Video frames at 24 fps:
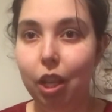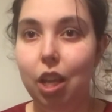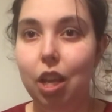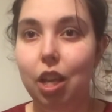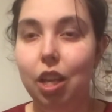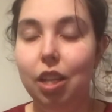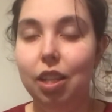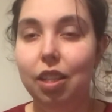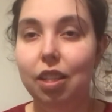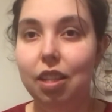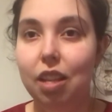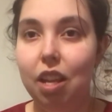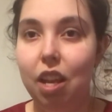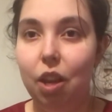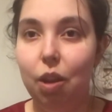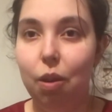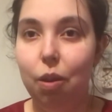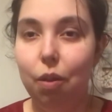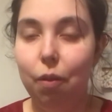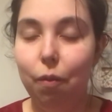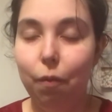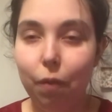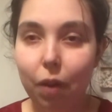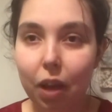So
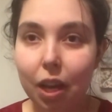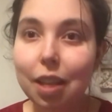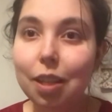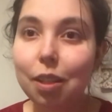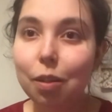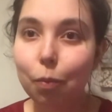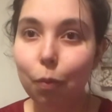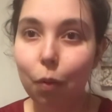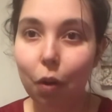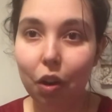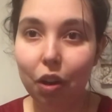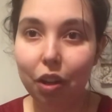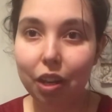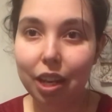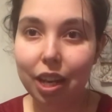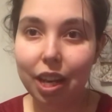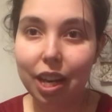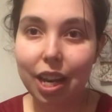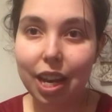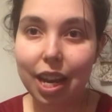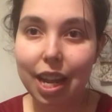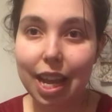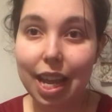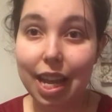the first
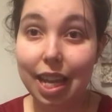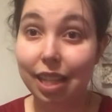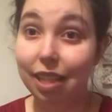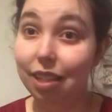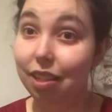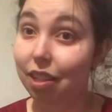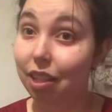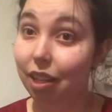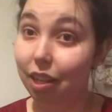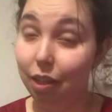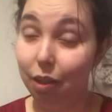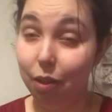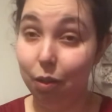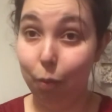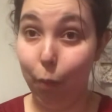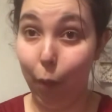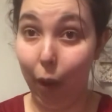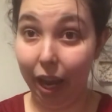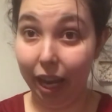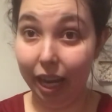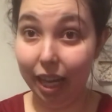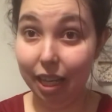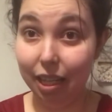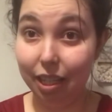one is to lose
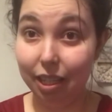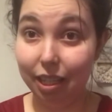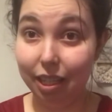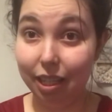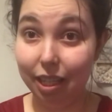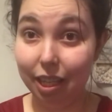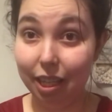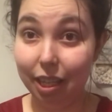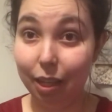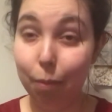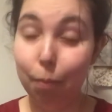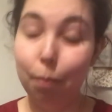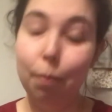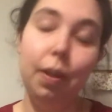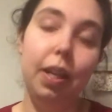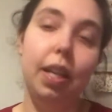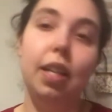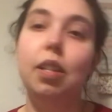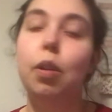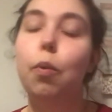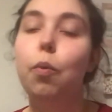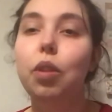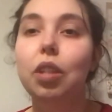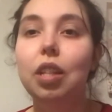weight, because
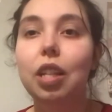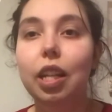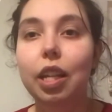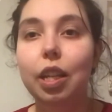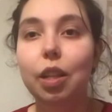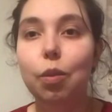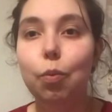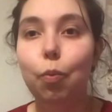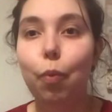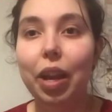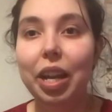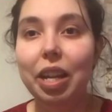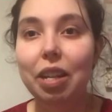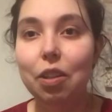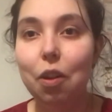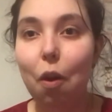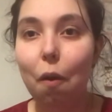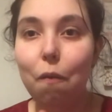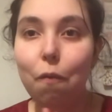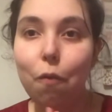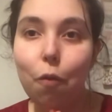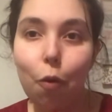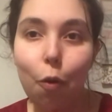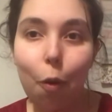I want to lose weight
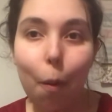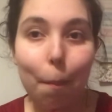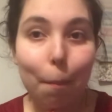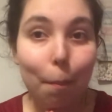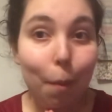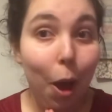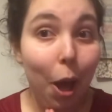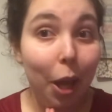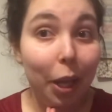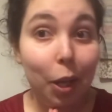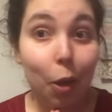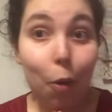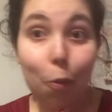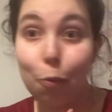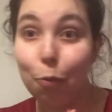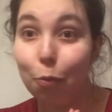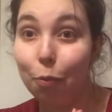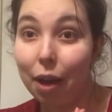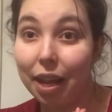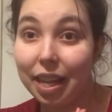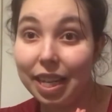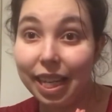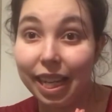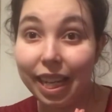for my
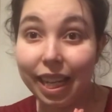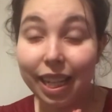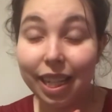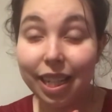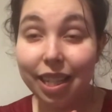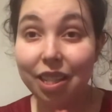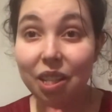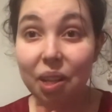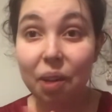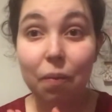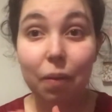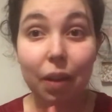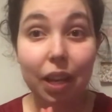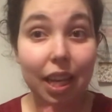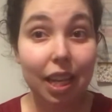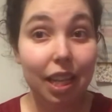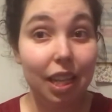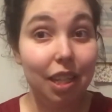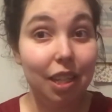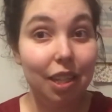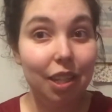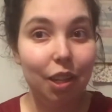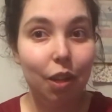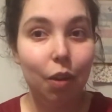wedding, to fit
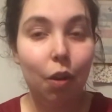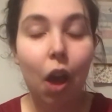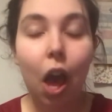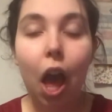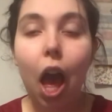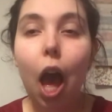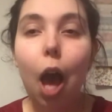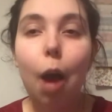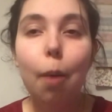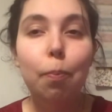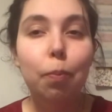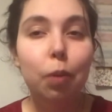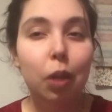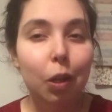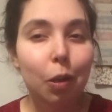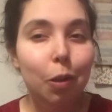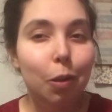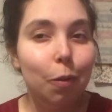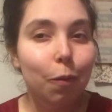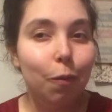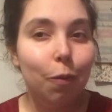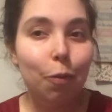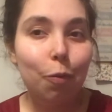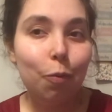into a
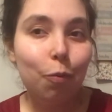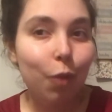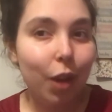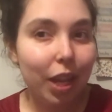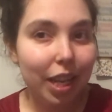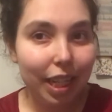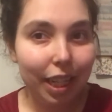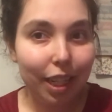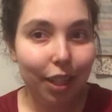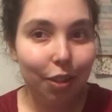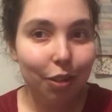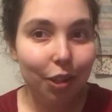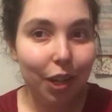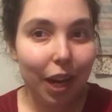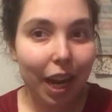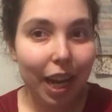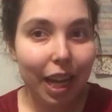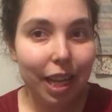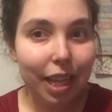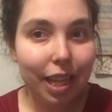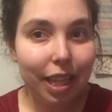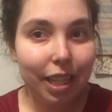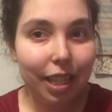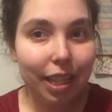beautiful wedding
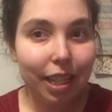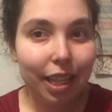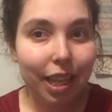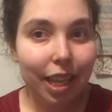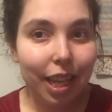dress.